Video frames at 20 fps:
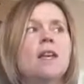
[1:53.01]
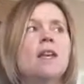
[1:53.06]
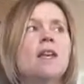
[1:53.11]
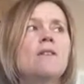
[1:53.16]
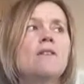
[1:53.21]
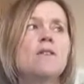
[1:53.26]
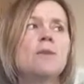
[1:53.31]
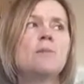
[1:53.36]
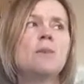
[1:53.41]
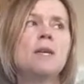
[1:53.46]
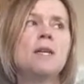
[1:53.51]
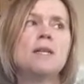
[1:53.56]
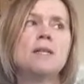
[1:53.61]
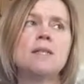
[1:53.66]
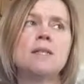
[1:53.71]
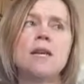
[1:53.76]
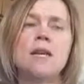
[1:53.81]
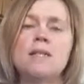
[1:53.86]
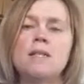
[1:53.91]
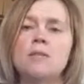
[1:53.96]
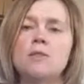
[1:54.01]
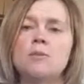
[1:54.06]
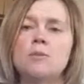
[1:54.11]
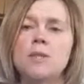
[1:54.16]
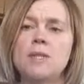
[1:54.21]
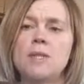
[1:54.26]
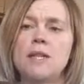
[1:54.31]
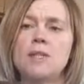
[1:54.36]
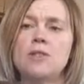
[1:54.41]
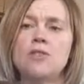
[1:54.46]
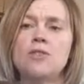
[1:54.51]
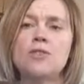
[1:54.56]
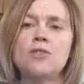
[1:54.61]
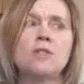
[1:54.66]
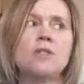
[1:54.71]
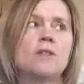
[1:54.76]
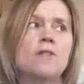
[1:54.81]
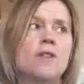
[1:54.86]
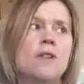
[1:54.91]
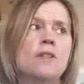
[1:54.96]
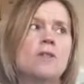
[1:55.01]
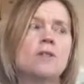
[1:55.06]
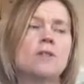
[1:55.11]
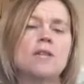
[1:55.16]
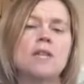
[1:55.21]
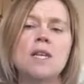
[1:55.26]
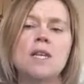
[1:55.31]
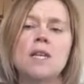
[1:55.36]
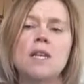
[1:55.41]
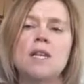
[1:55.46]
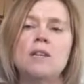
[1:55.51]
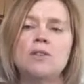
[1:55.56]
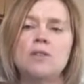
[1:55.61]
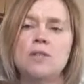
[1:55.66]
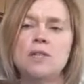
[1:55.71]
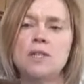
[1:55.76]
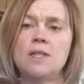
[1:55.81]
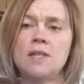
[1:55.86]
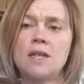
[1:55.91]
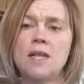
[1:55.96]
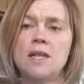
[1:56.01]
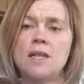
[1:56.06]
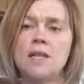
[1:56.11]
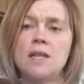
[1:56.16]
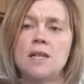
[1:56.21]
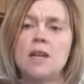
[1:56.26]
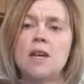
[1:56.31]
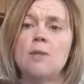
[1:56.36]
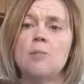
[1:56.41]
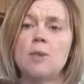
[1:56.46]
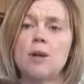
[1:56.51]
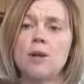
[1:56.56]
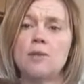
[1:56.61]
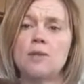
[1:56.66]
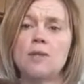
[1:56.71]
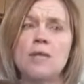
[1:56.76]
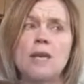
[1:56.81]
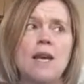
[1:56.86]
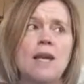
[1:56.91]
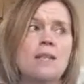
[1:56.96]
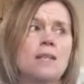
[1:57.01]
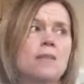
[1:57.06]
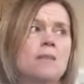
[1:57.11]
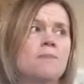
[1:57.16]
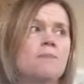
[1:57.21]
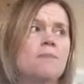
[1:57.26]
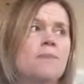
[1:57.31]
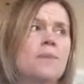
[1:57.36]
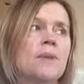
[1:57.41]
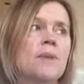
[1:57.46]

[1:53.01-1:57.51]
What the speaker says: if the person has substantial difficulty in understanding a process.